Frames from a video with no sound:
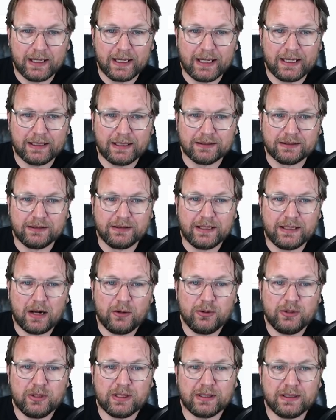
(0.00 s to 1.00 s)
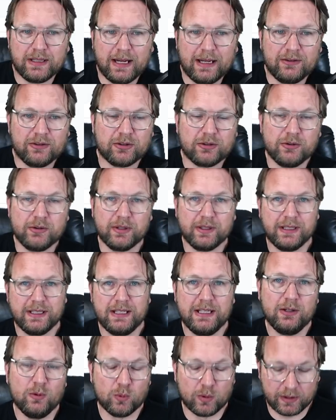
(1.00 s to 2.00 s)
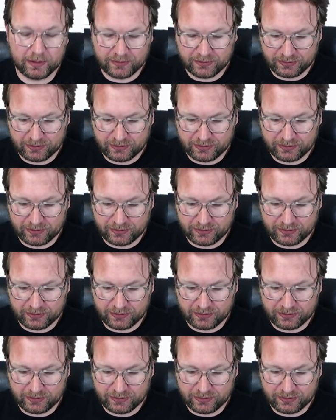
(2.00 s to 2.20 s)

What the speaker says: And now you can enter your keywords.